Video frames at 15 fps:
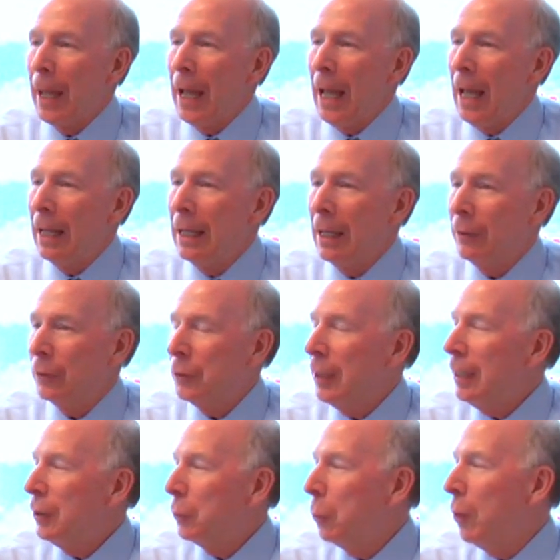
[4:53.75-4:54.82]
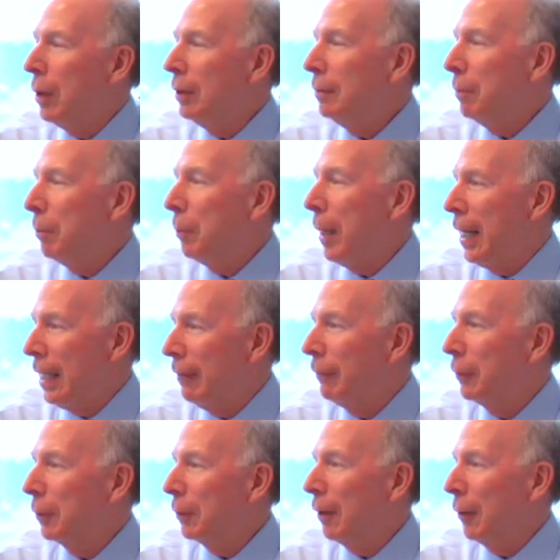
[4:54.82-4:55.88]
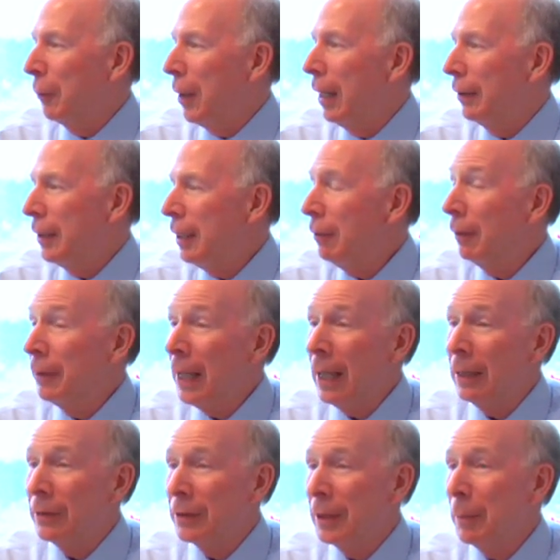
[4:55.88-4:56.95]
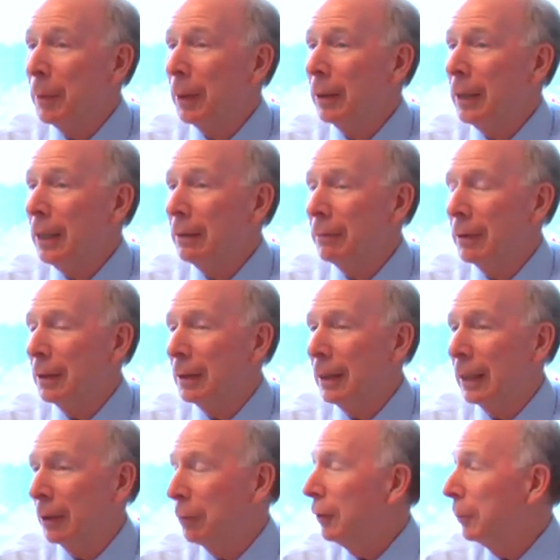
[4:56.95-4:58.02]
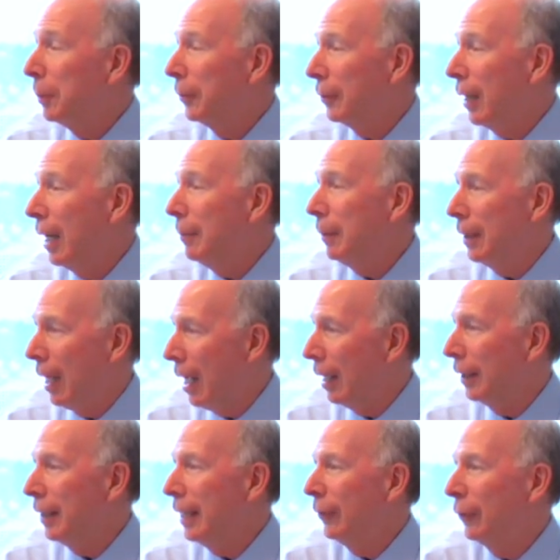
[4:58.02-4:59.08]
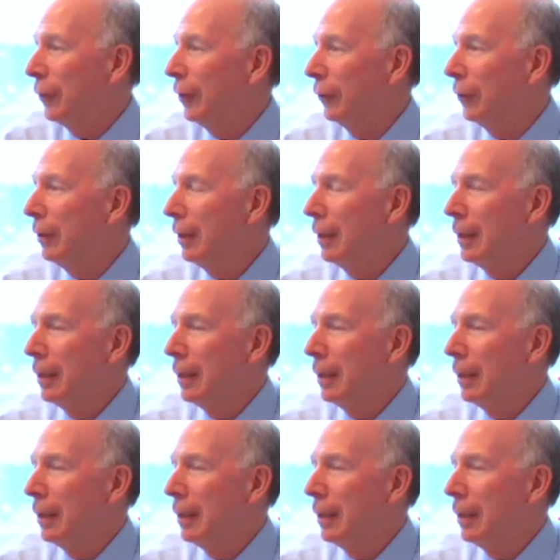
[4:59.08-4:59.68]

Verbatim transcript: and has changed one behavior around here, and that is typically at, uh, at Christmas time and the holiday season